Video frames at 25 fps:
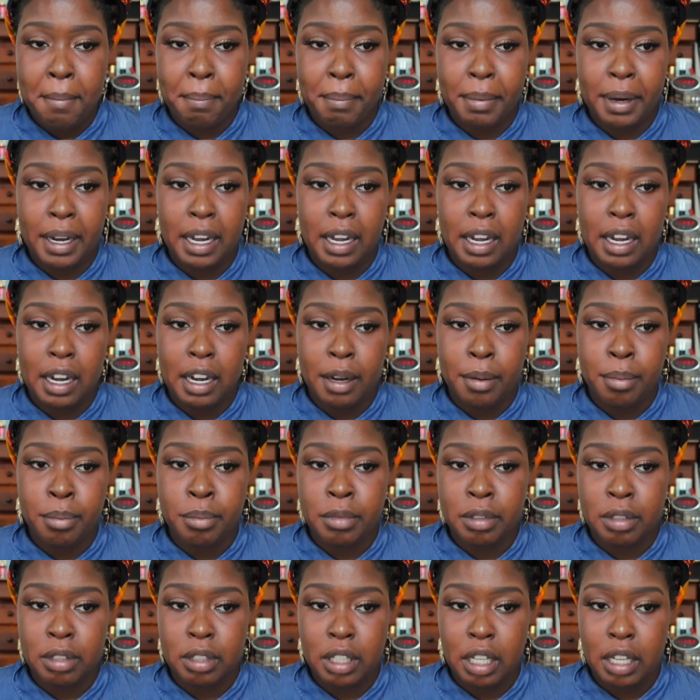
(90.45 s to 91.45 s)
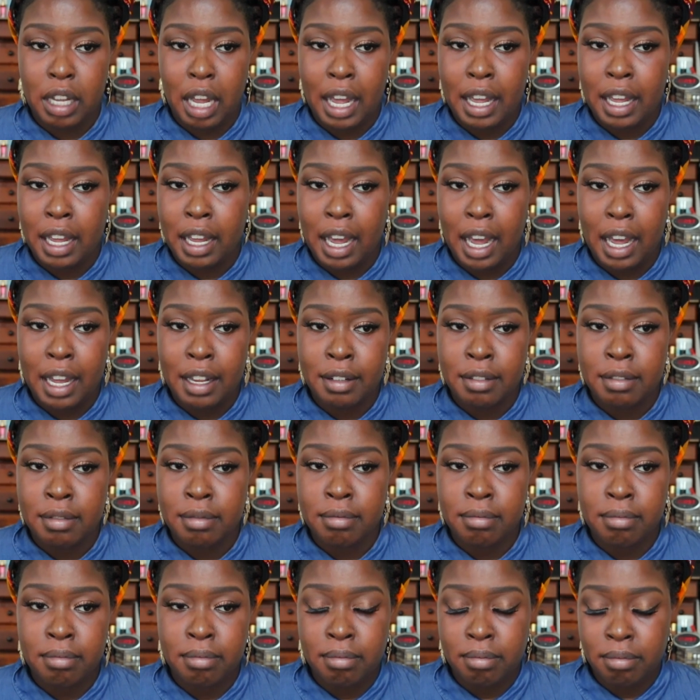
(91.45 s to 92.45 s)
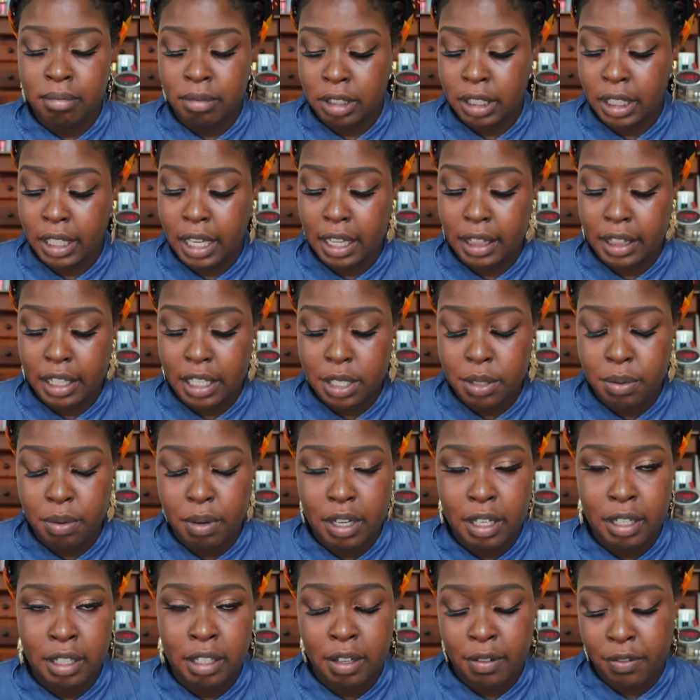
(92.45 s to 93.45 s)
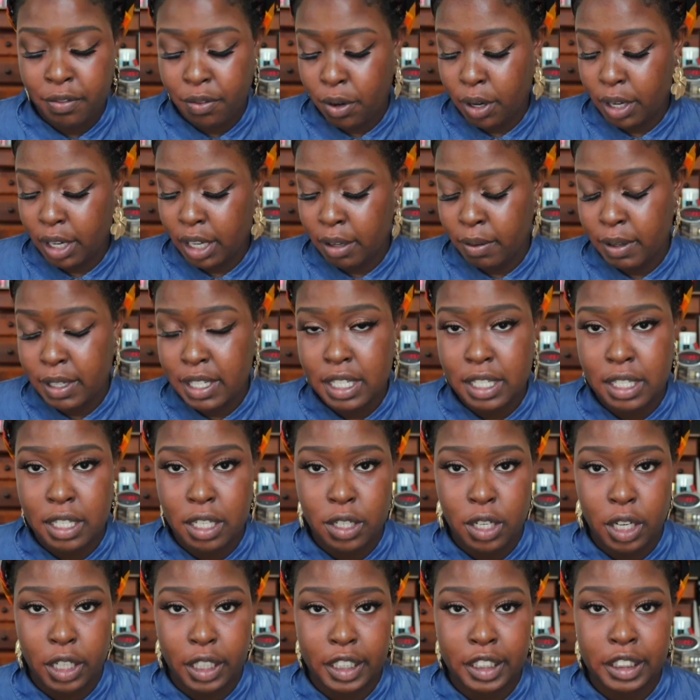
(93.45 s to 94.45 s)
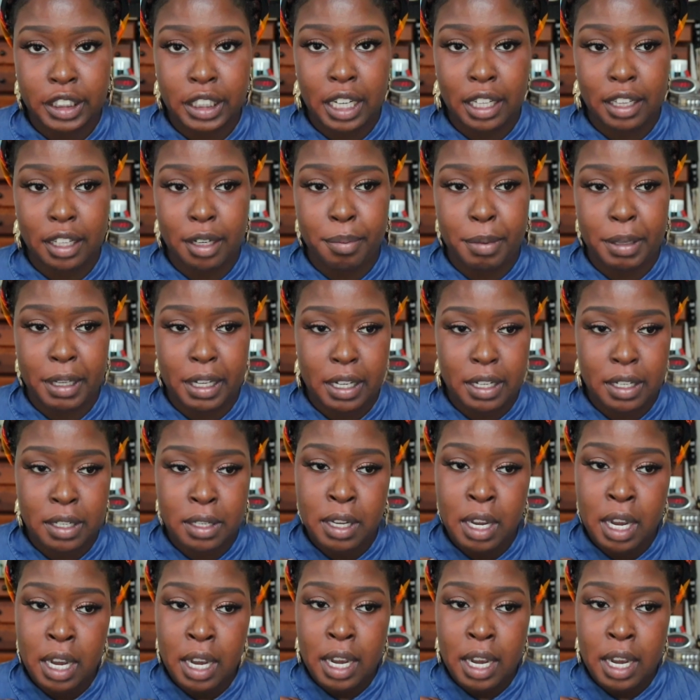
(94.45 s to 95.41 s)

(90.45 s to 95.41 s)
but I had to get this one, the 40, which is the darkest color, because